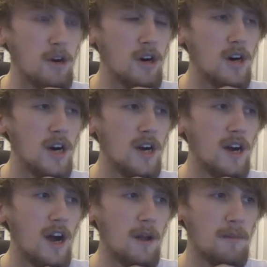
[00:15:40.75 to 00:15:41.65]
But
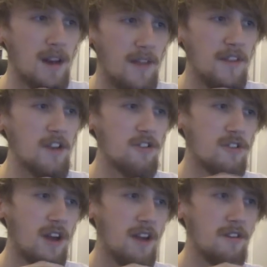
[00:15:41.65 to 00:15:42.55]
I'm glad they
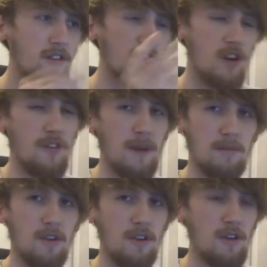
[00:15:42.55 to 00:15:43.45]
just had the start of the
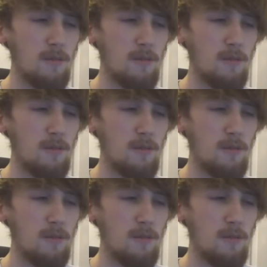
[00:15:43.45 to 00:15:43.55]
episode.